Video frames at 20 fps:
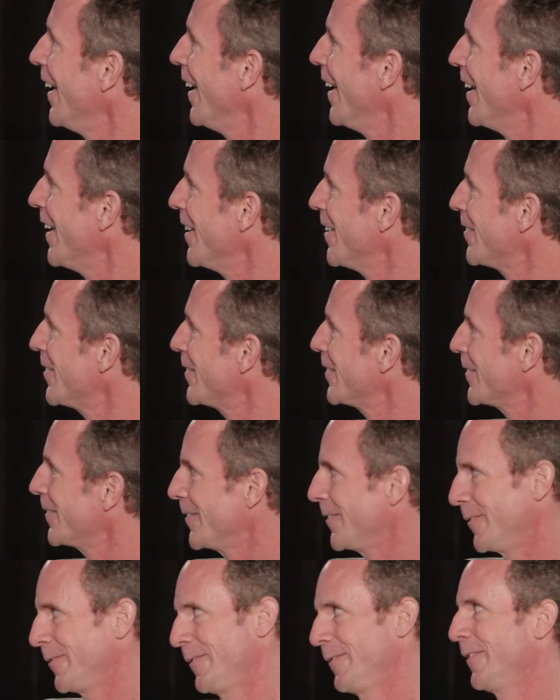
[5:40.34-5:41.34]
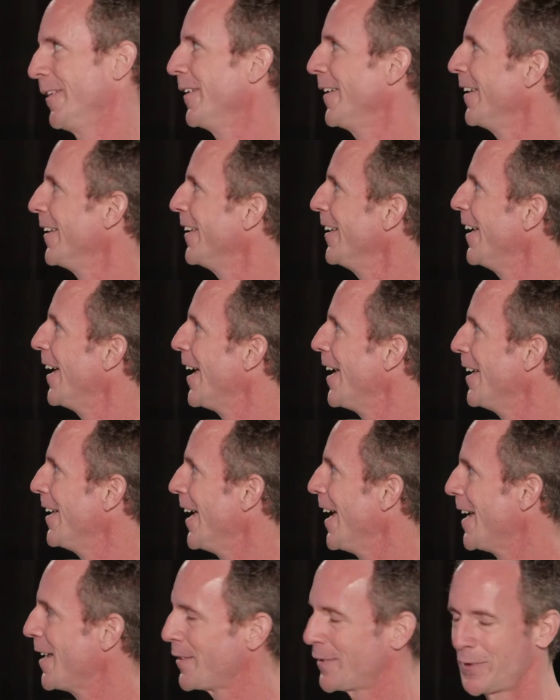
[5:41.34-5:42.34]
And
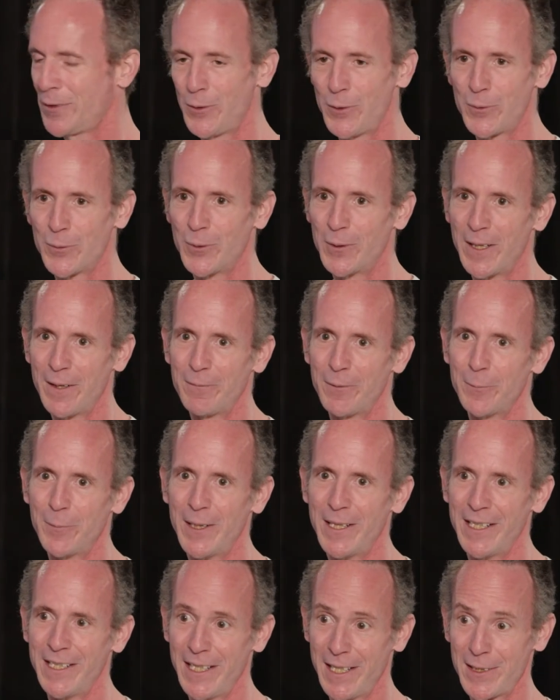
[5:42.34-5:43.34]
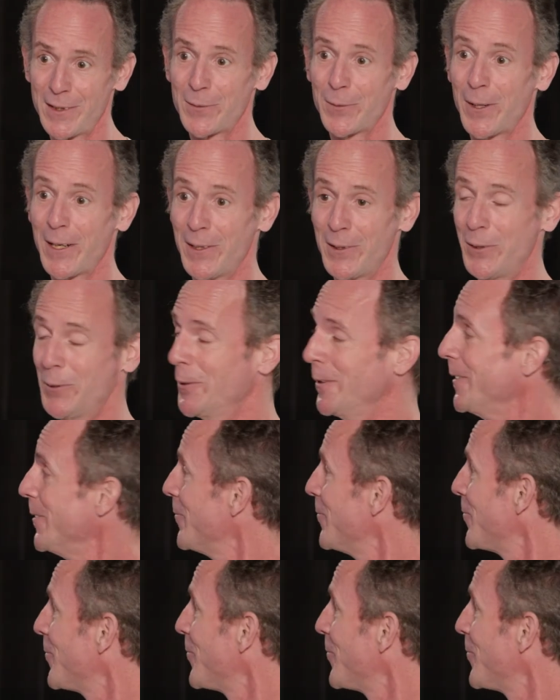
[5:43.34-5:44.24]
as usual, everybody gets right to it.